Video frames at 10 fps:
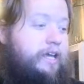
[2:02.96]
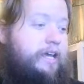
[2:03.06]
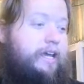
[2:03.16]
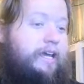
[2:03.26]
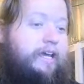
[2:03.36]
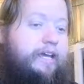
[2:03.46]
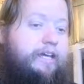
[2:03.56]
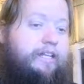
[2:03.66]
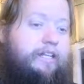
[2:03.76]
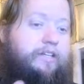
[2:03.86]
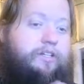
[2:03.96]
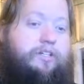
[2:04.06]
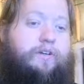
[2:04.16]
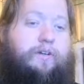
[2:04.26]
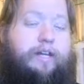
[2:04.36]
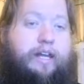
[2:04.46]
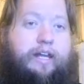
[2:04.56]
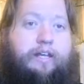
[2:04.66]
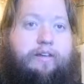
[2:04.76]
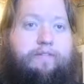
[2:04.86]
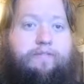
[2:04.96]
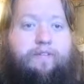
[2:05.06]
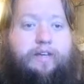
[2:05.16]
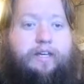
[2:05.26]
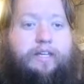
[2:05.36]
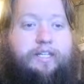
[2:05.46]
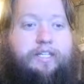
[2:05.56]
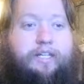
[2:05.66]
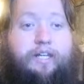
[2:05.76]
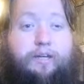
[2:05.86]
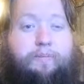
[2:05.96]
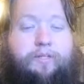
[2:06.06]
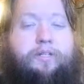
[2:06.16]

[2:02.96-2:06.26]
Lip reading: and the starter kind of setups,